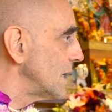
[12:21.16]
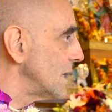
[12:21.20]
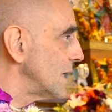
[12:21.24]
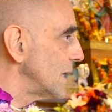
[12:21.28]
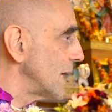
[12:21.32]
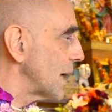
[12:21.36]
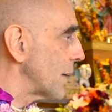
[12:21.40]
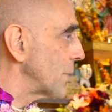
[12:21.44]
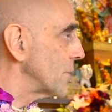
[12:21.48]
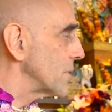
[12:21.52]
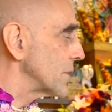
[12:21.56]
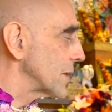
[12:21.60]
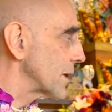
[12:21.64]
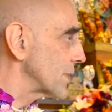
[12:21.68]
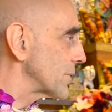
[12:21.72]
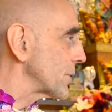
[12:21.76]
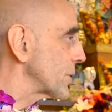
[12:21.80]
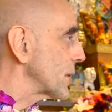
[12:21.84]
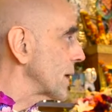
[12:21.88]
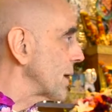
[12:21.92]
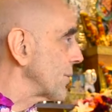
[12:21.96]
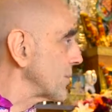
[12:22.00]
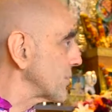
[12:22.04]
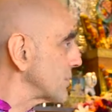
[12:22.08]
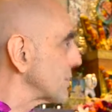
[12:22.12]
And when you get
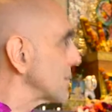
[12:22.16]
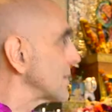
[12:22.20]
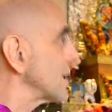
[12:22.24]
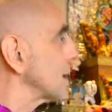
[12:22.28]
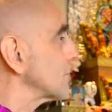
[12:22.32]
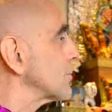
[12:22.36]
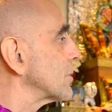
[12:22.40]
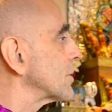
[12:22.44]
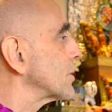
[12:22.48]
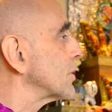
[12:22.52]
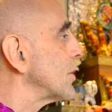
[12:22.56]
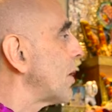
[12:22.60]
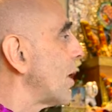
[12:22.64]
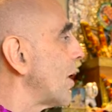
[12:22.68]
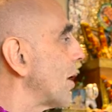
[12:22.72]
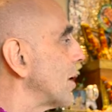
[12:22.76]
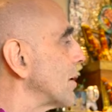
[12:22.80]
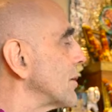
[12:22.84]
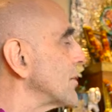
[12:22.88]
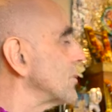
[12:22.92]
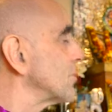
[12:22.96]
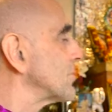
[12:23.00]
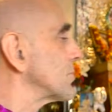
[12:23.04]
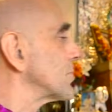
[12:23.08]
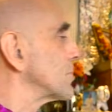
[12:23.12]
there, you have electric
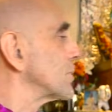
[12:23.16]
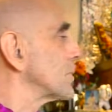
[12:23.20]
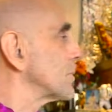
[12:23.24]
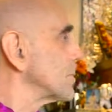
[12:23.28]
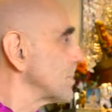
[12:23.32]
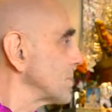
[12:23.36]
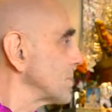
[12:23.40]
cars or